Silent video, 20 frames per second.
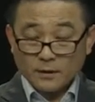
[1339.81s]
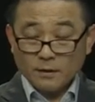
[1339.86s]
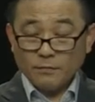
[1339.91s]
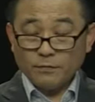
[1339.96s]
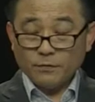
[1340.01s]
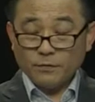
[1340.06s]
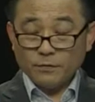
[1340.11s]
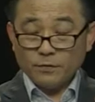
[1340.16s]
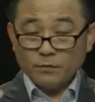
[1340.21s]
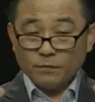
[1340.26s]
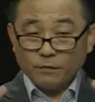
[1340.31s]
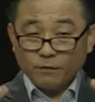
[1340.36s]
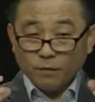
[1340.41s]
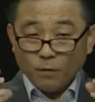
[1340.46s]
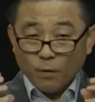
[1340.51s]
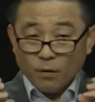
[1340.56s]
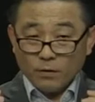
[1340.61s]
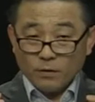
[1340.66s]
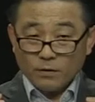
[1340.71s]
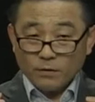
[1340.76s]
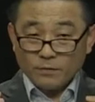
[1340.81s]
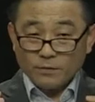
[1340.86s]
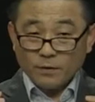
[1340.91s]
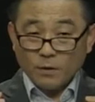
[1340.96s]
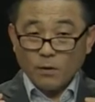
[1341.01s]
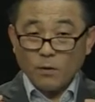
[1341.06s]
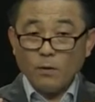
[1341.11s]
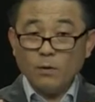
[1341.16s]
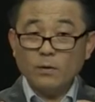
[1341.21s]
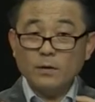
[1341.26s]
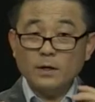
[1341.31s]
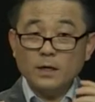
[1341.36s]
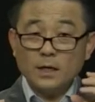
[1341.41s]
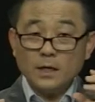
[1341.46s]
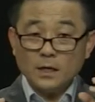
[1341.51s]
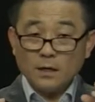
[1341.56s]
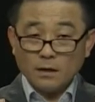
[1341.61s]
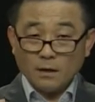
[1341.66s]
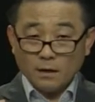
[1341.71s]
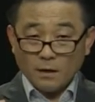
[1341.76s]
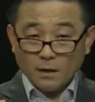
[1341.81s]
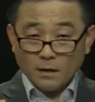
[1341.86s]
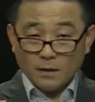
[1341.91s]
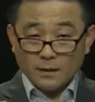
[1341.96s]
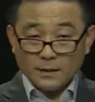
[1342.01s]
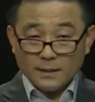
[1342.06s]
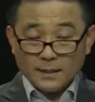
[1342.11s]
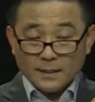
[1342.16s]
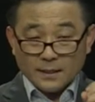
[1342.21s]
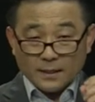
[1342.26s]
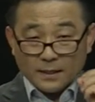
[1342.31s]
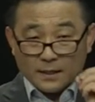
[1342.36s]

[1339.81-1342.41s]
if you focus only on